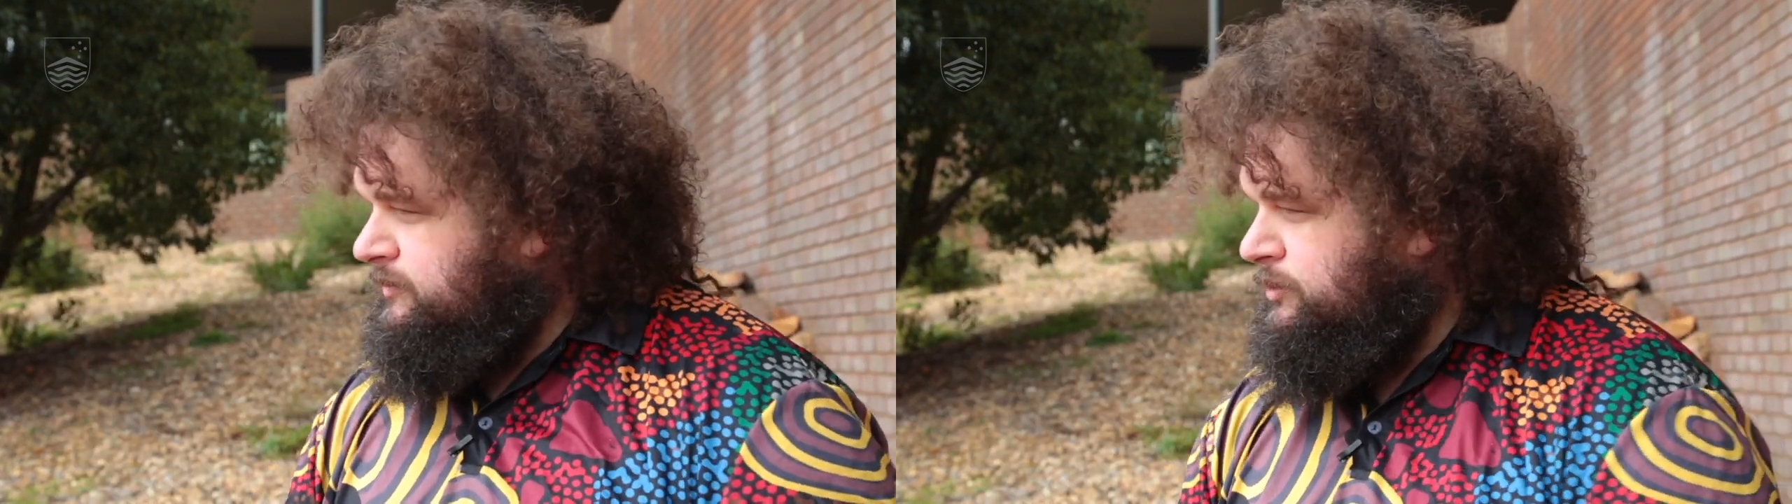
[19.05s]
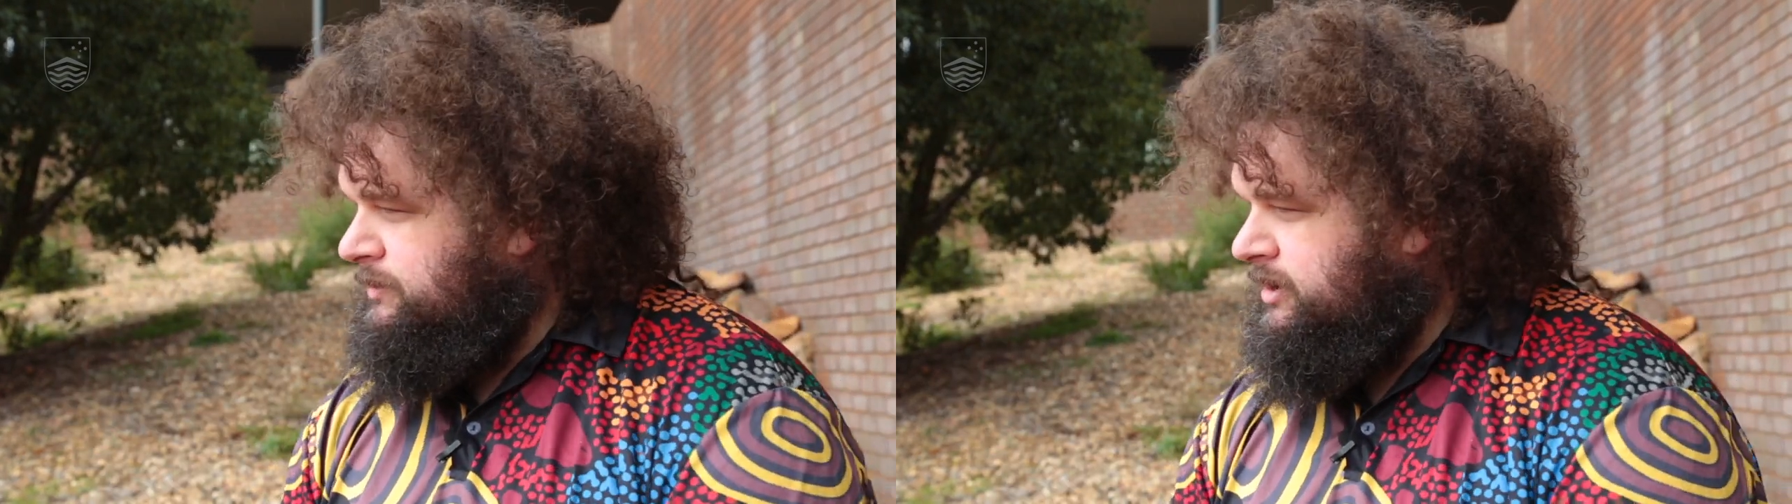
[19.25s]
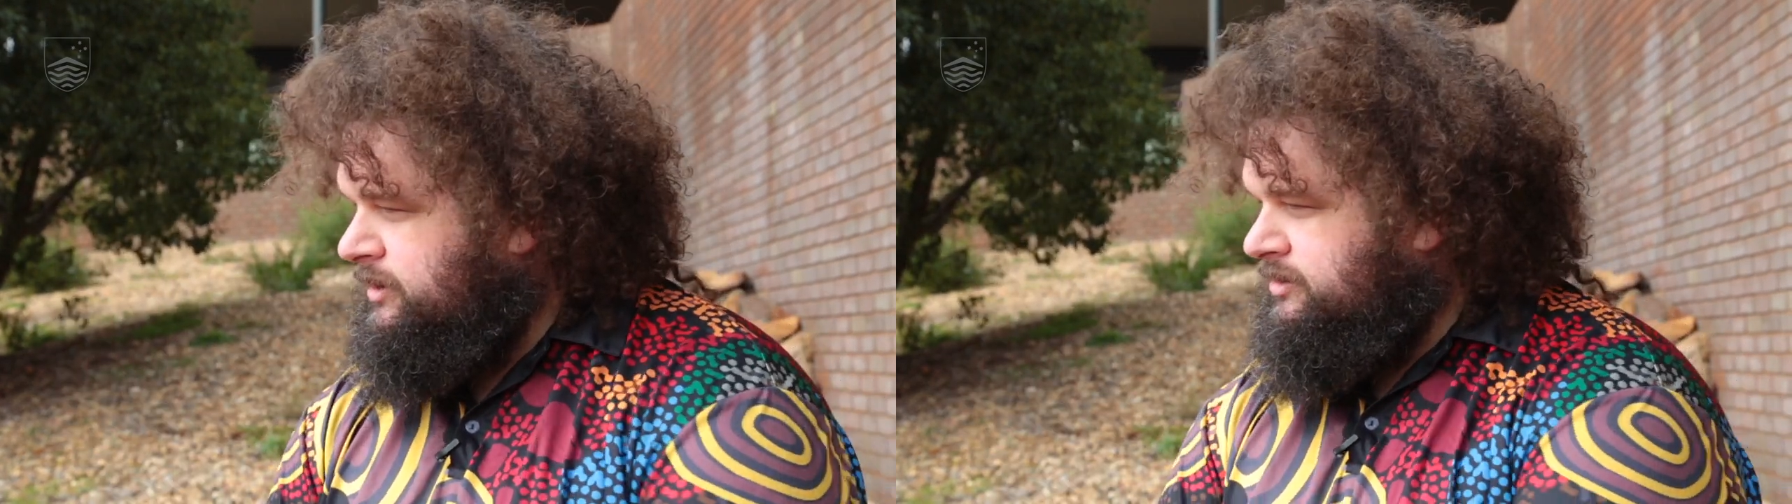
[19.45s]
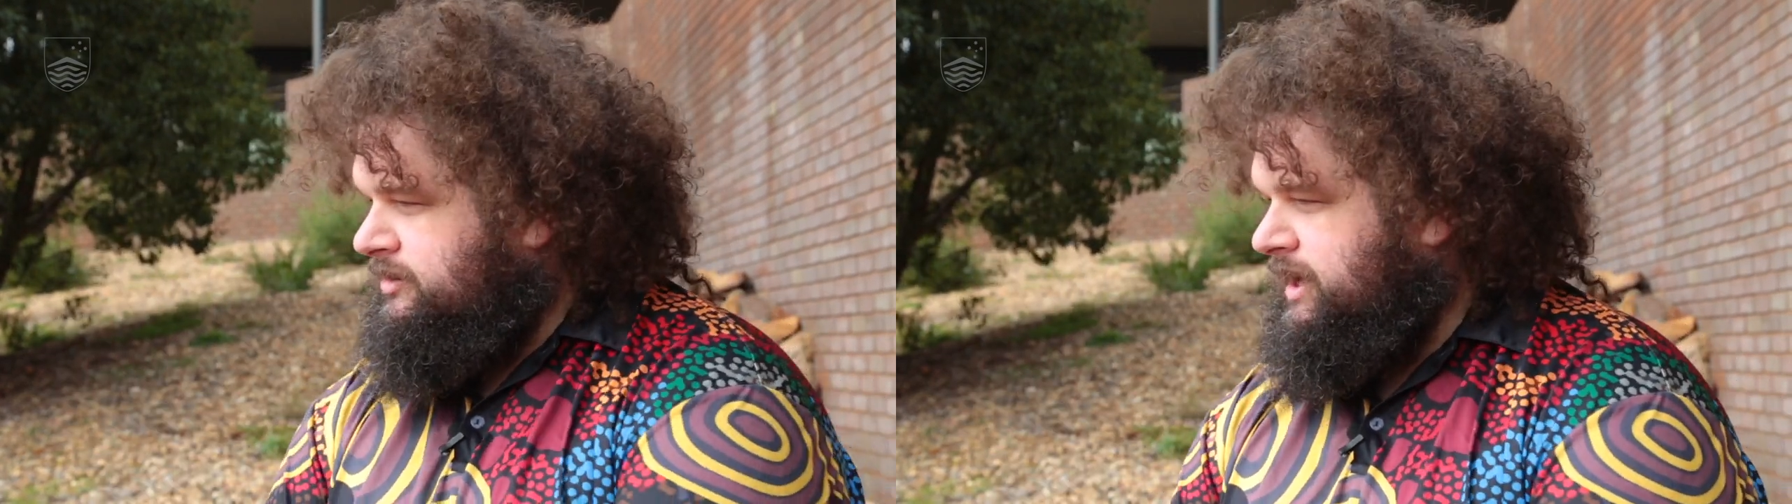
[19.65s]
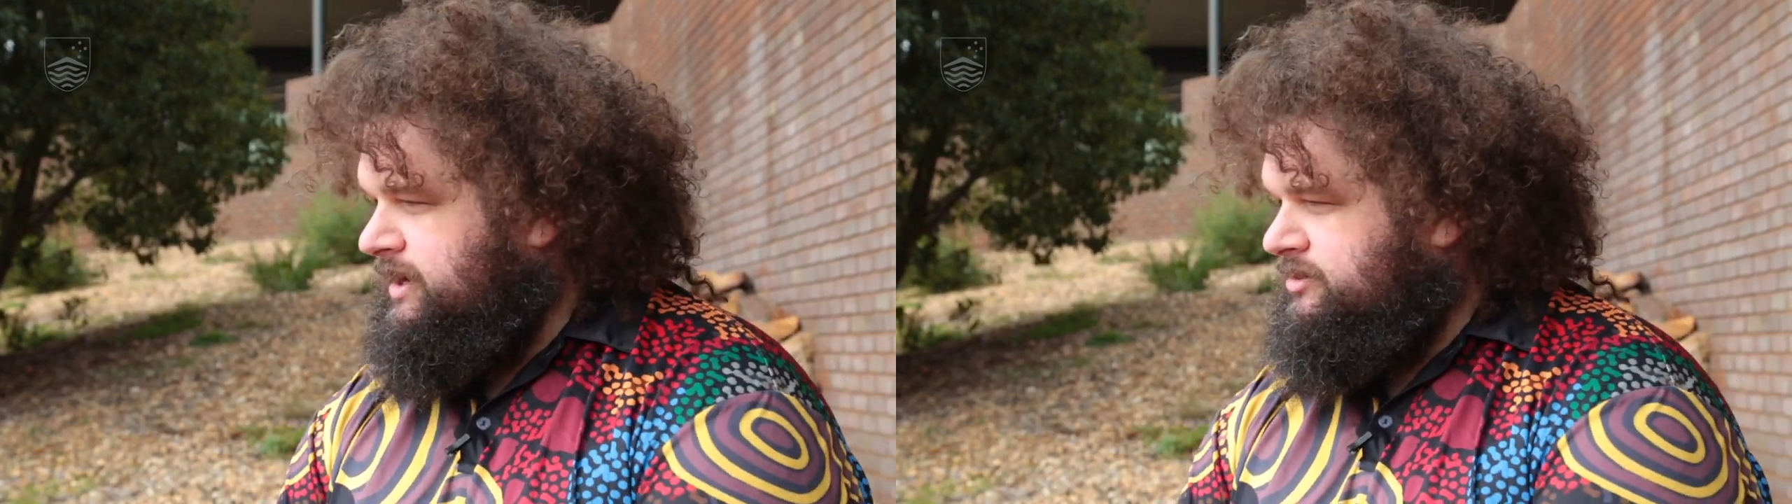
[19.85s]
form the
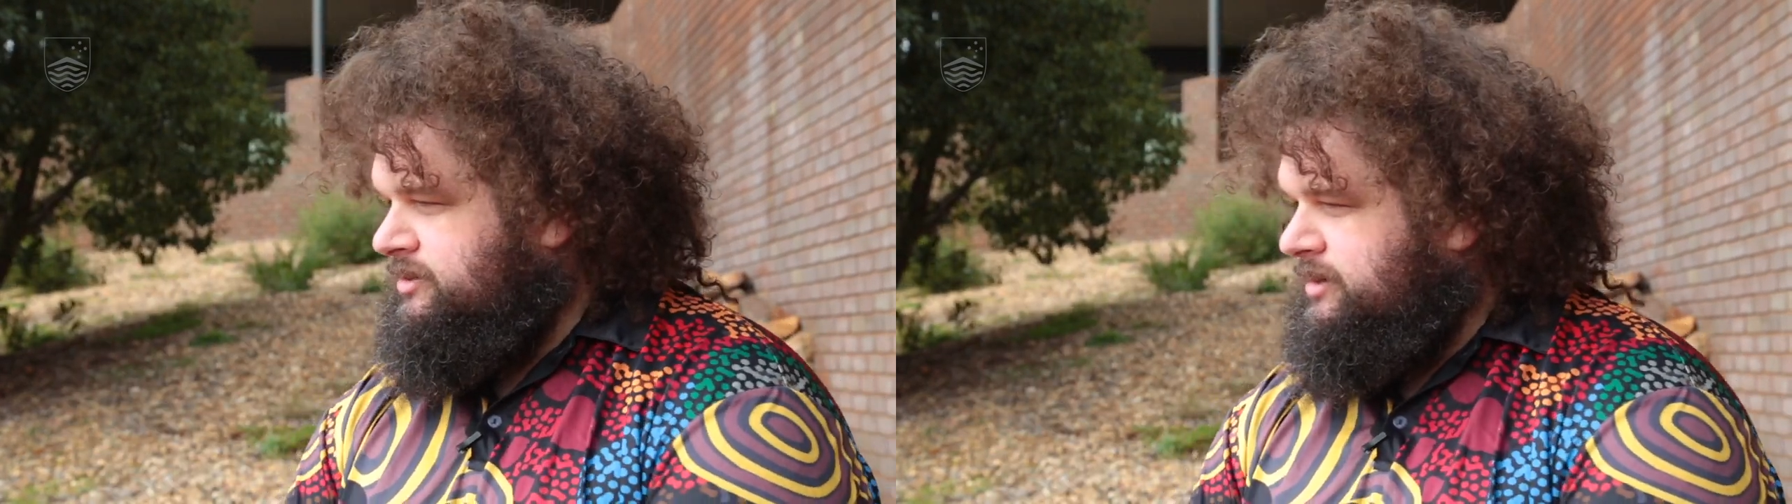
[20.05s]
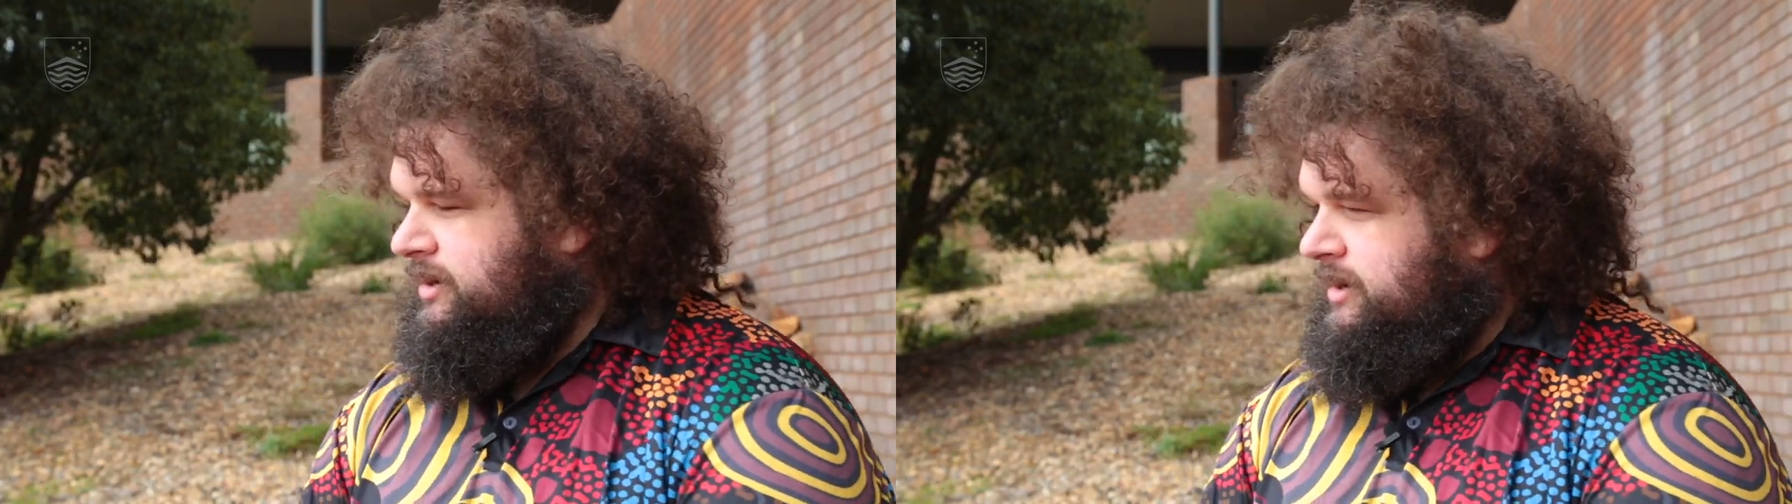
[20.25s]
constellation.